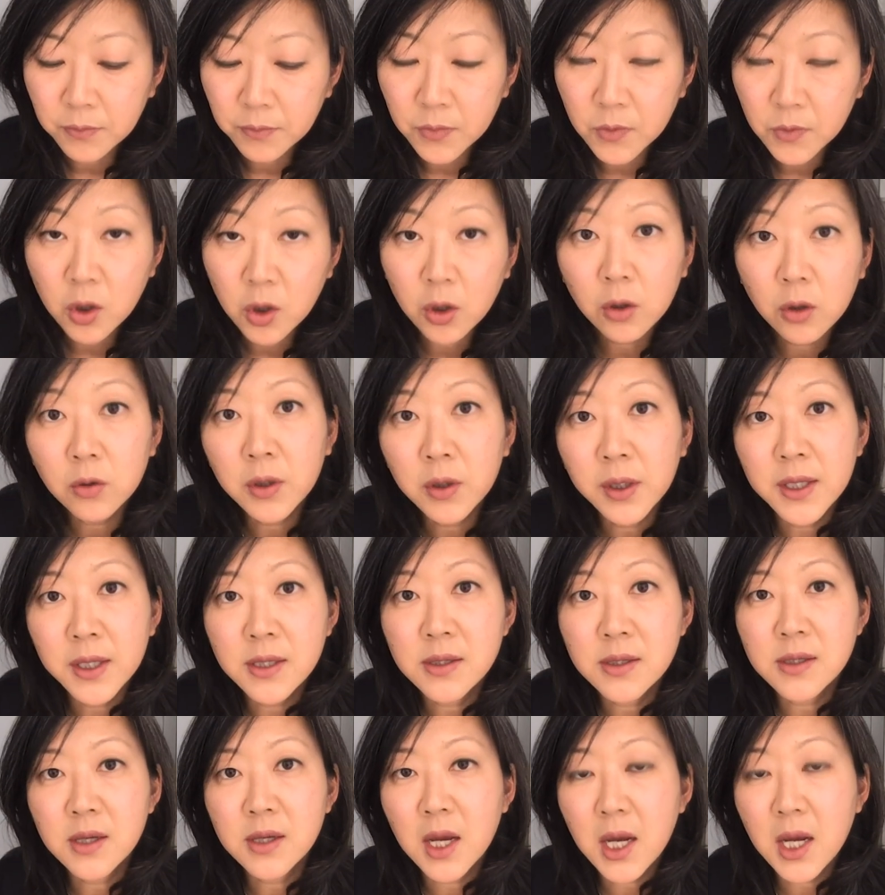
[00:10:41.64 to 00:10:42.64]

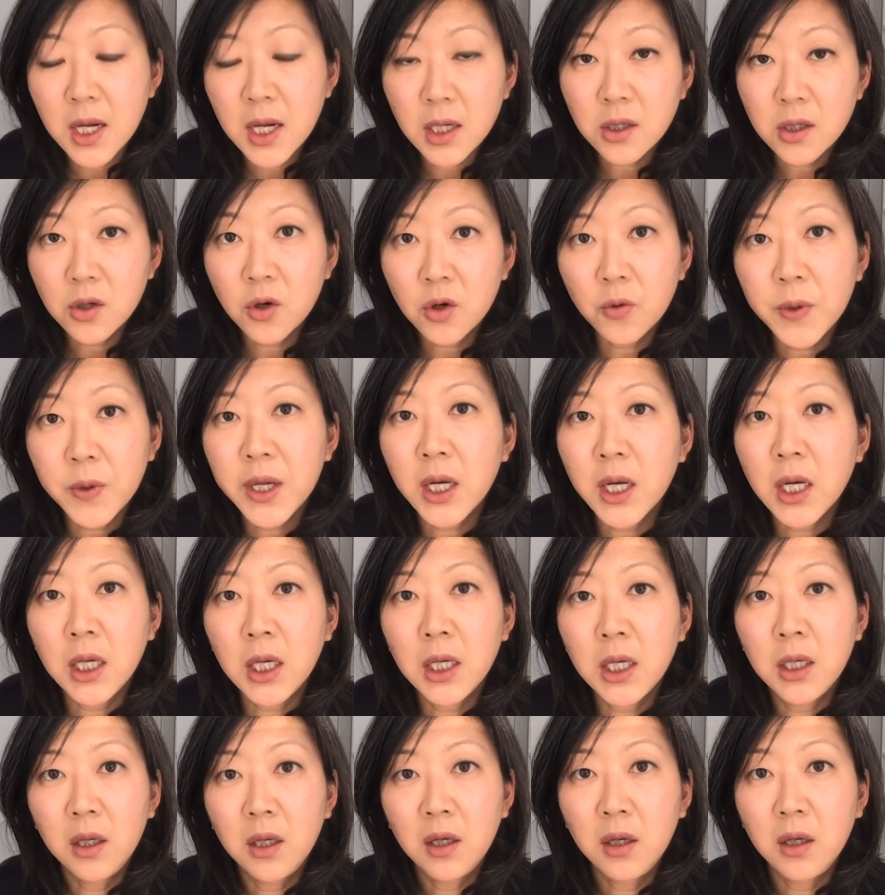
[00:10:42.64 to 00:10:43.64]
Colchis and Korea
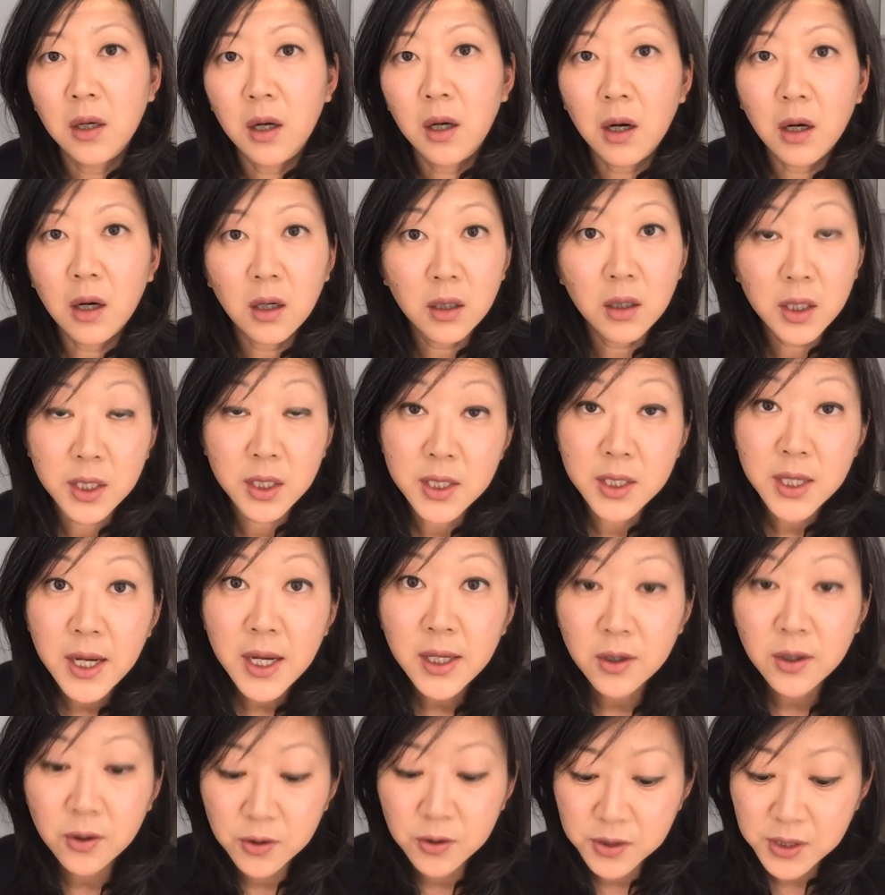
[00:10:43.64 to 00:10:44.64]
are
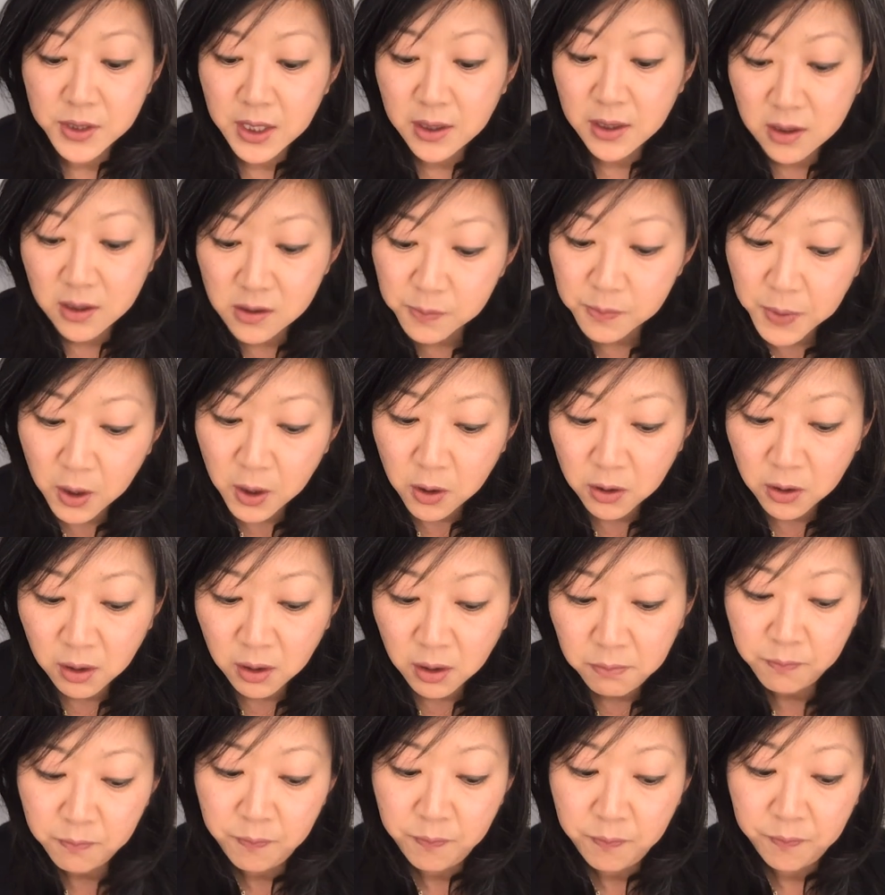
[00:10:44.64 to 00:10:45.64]
containers in this
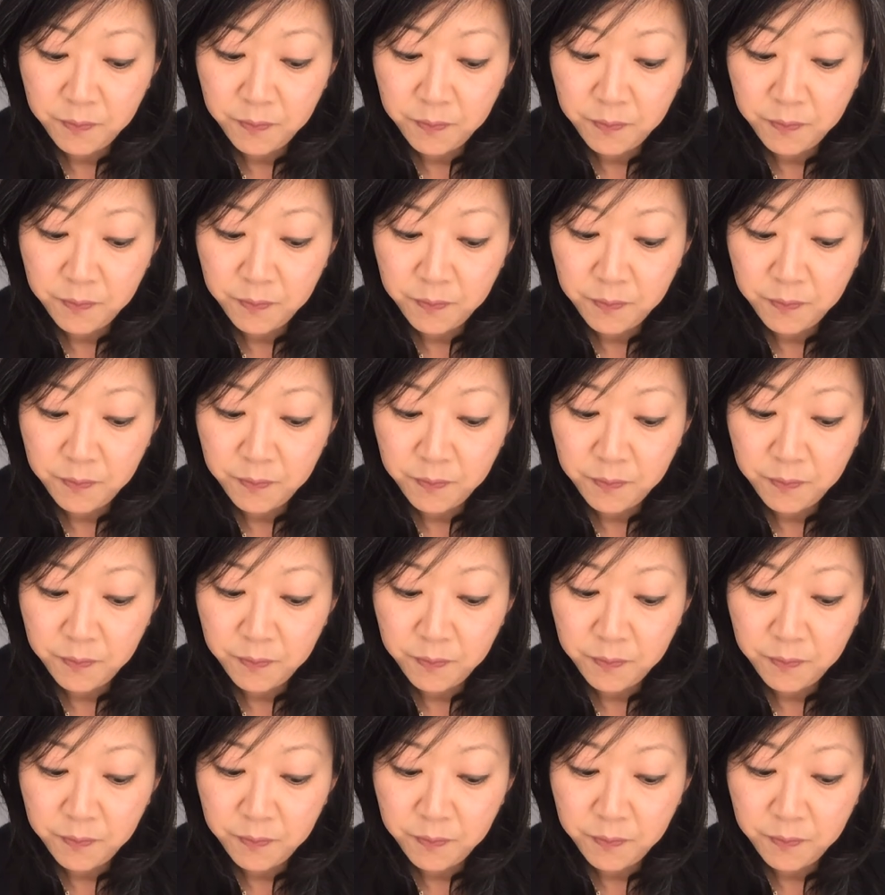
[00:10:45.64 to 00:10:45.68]
poem.